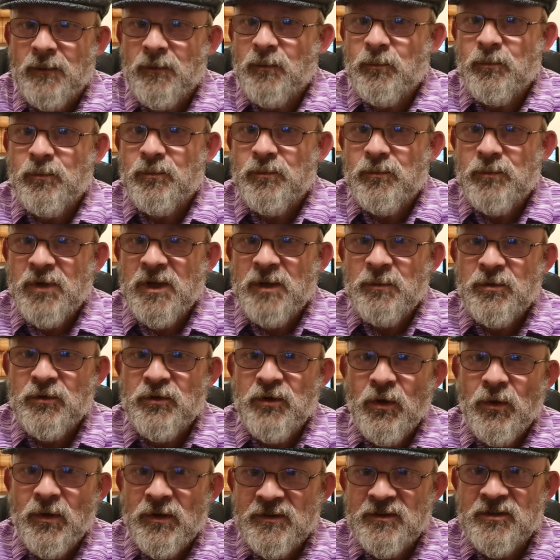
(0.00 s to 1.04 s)
I mean,
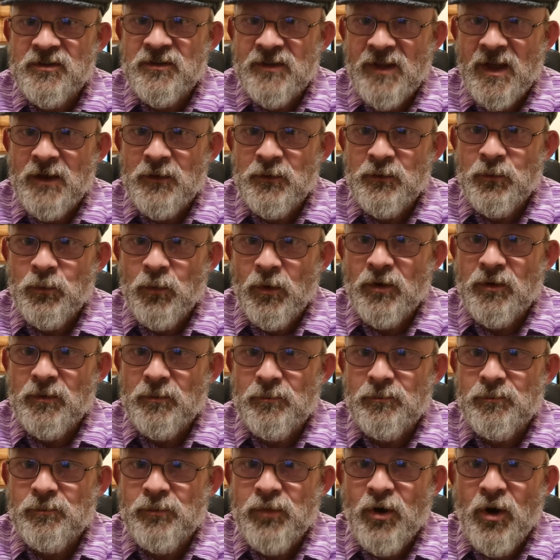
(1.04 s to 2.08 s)
people don't understand
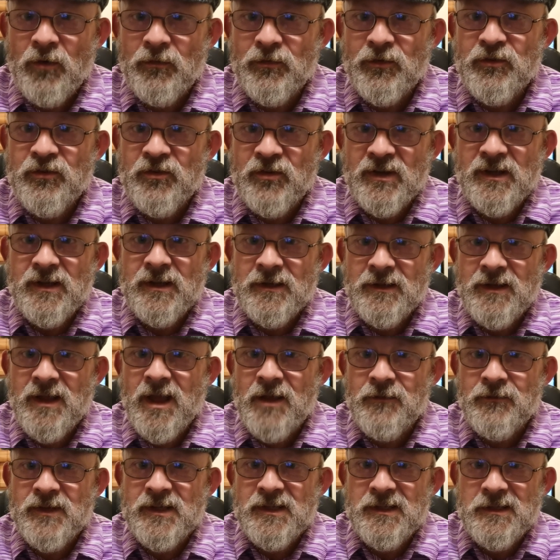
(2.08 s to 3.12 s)
what poverty and
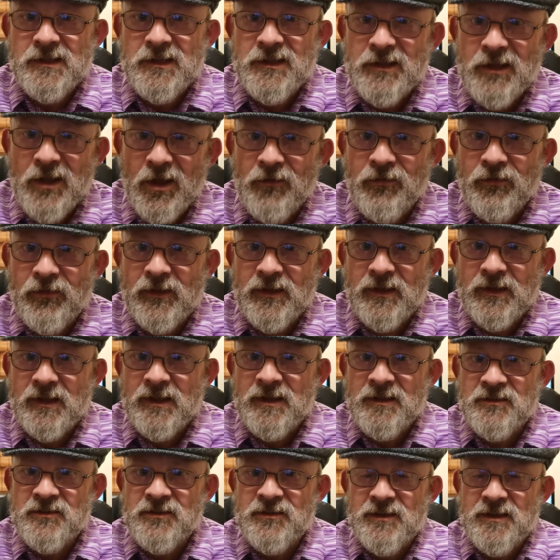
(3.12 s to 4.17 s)
having nothing
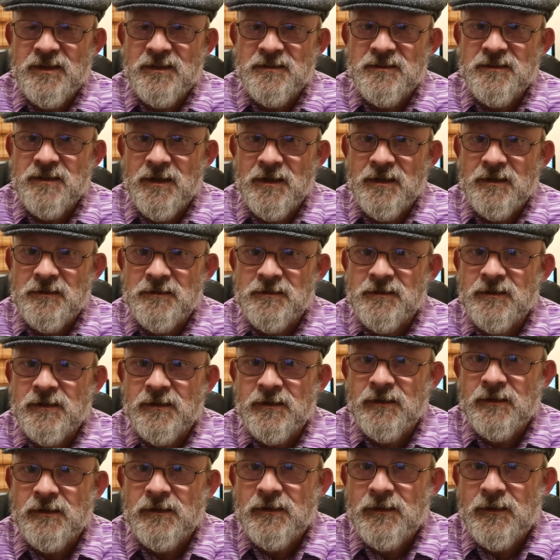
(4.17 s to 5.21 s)
is these days.
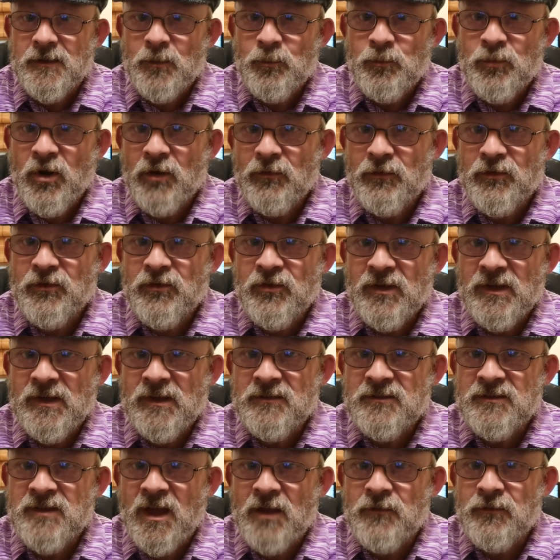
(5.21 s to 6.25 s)
Poverty
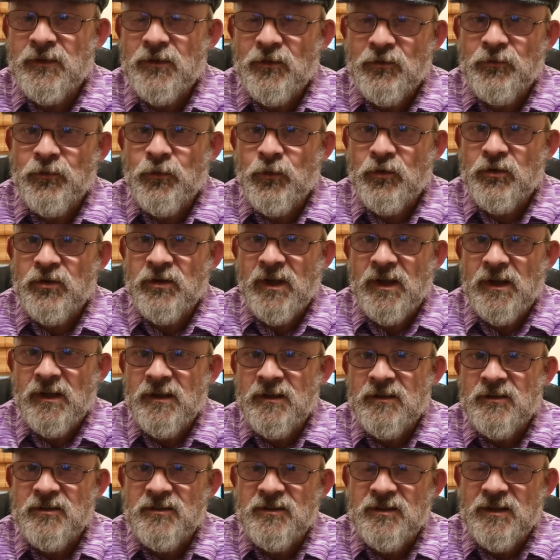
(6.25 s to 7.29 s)
is having a
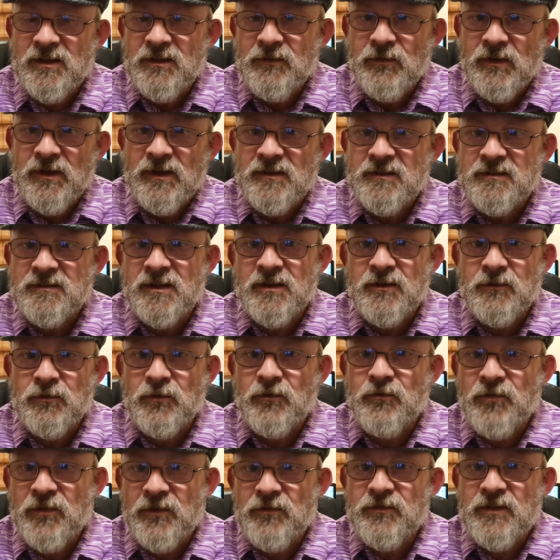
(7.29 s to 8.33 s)
48-inch TV instead
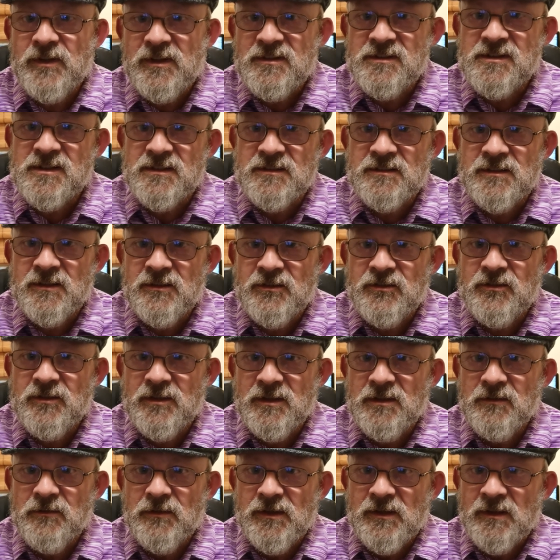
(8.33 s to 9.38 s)
of a 56-inch
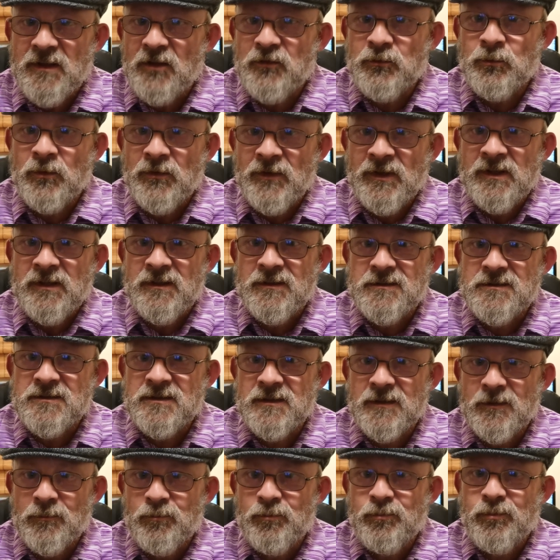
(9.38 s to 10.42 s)
TV. That's what they
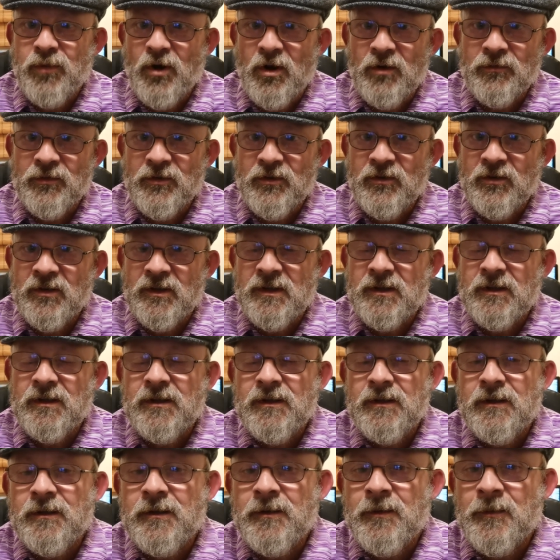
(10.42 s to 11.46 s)
consider poverty.